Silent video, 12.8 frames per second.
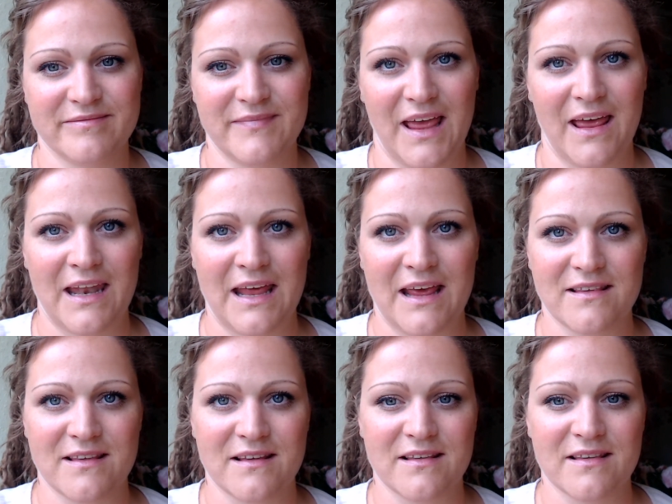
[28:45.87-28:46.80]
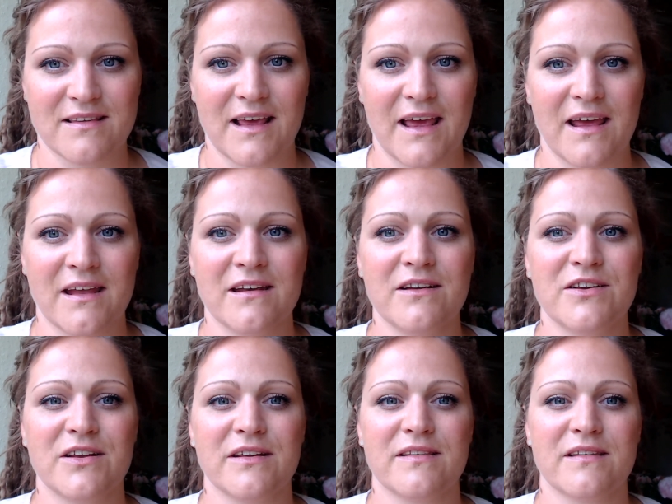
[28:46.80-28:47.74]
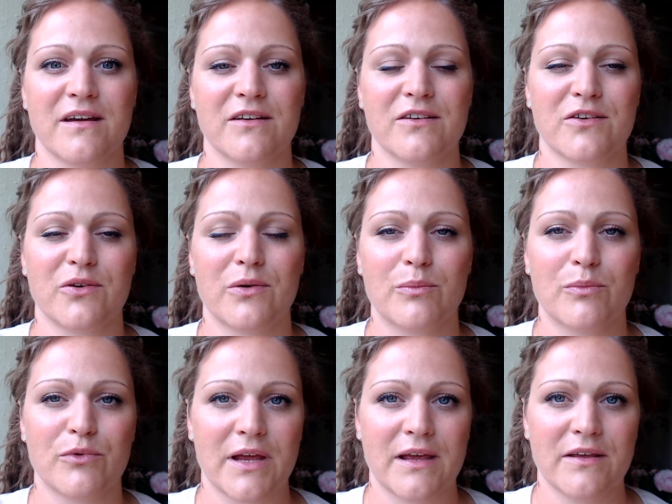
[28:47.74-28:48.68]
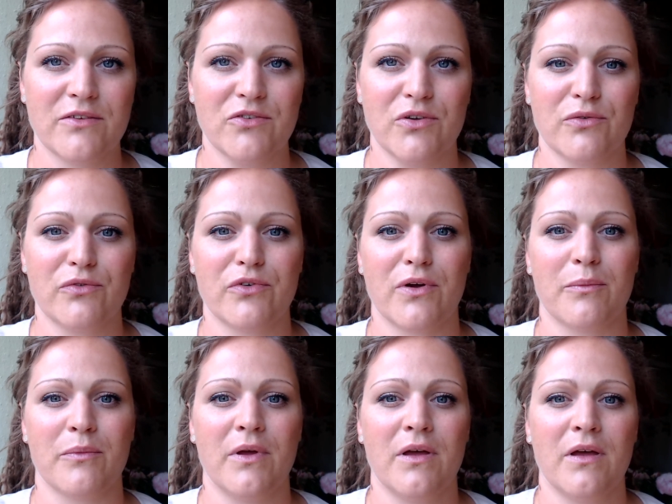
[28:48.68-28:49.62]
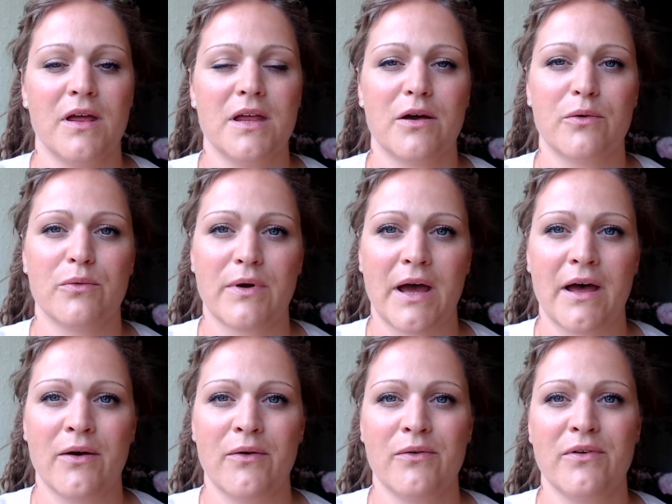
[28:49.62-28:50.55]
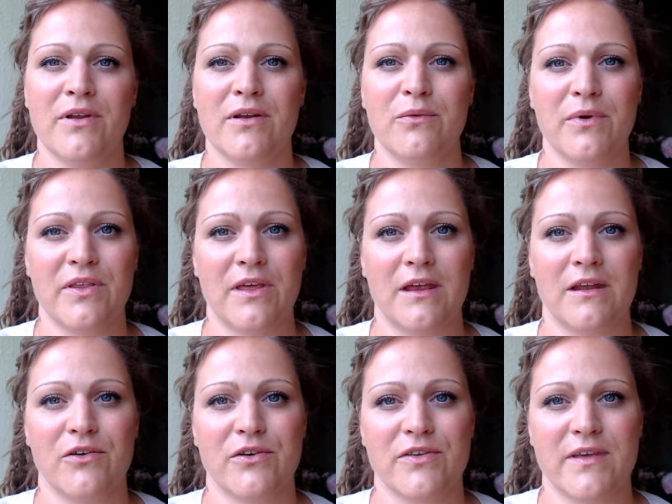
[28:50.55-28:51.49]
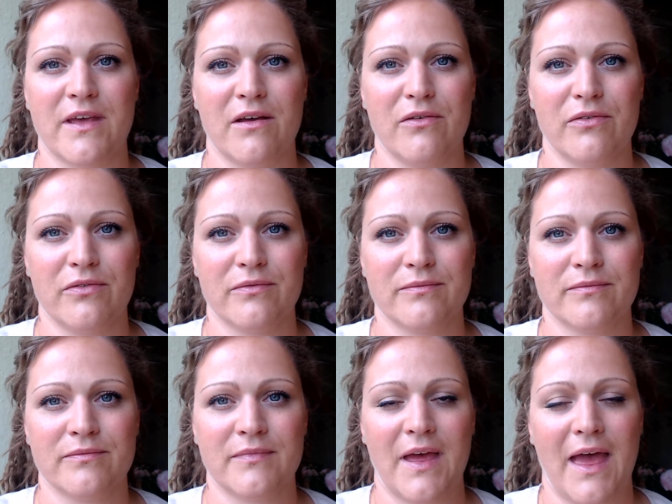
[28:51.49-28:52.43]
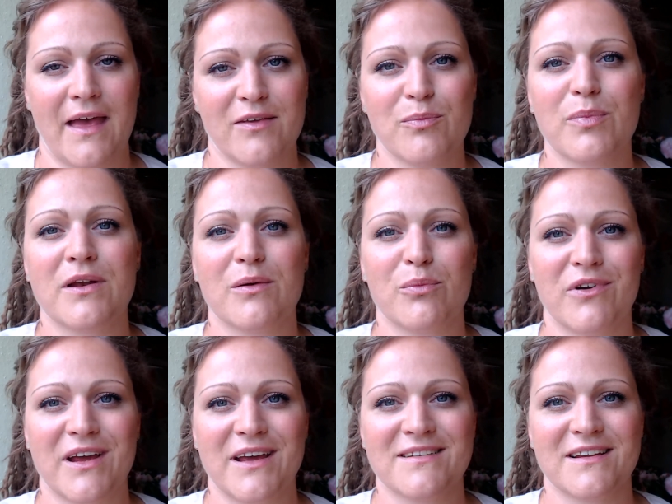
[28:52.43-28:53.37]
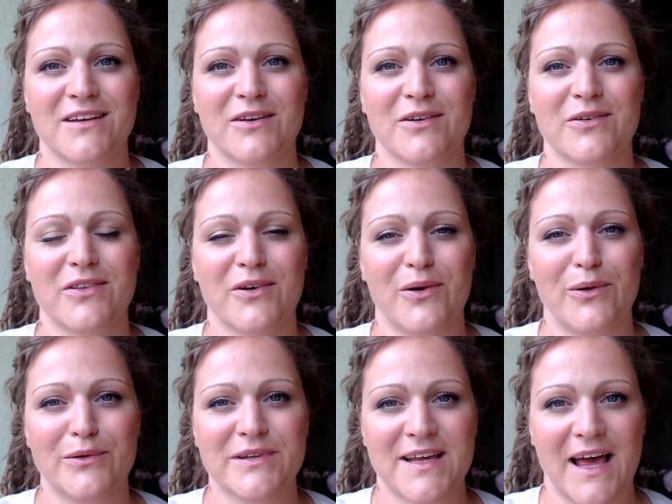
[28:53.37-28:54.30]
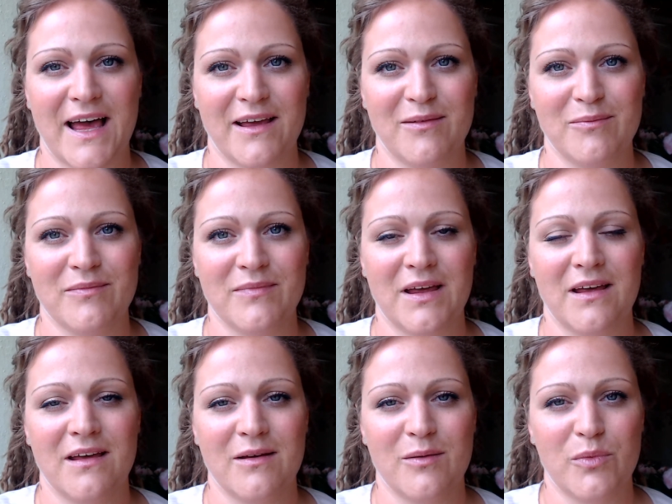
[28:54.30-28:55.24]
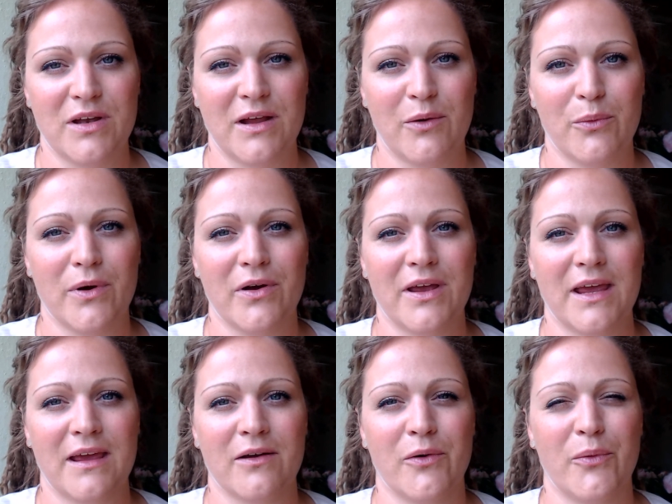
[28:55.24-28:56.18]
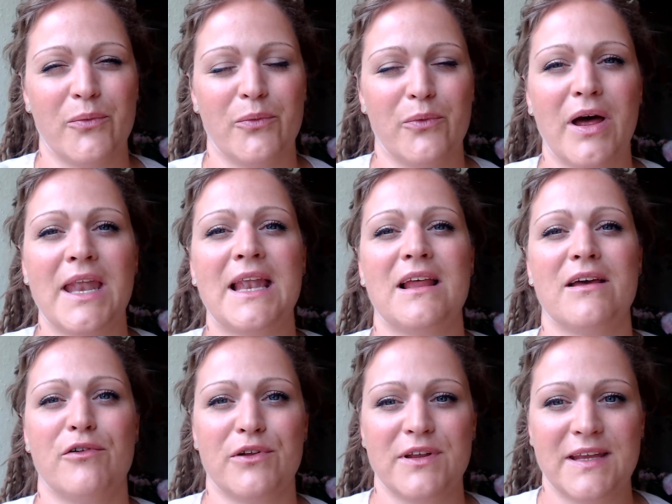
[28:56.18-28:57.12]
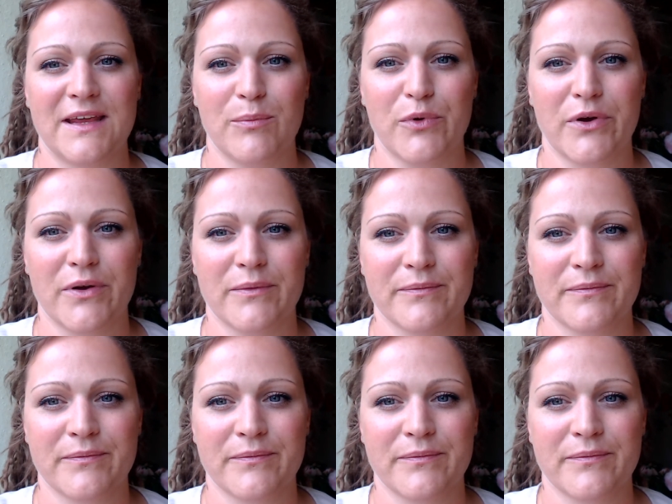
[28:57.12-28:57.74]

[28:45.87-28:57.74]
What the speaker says: And as this energy starts to embrace you from around and within yourself, has been embracing you the whole time, but now working one level deeper,